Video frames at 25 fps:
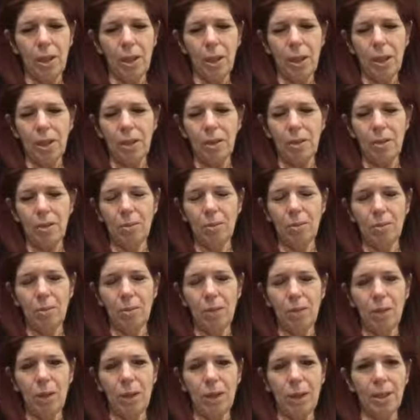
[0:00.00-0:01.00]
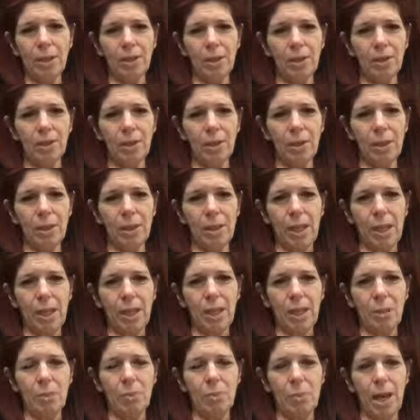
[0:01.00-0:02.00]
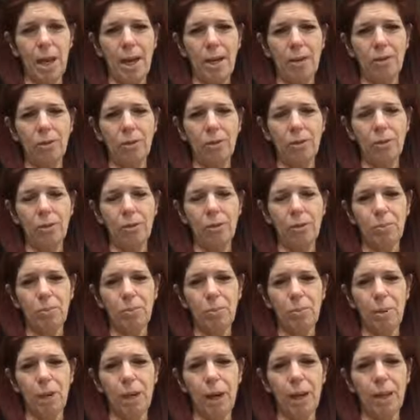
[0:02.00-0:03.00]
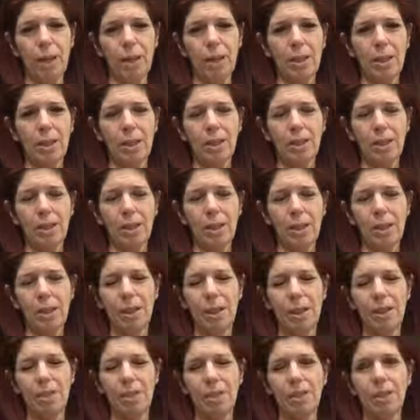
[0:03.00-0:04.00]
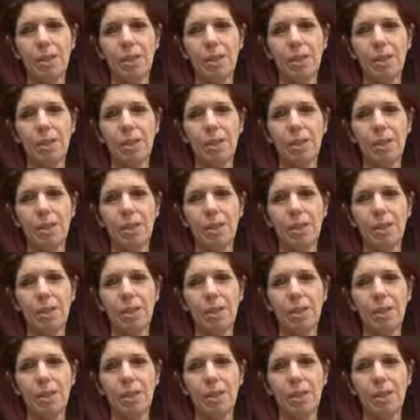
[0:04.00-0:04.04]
and Miranda getting her master's, and Dylan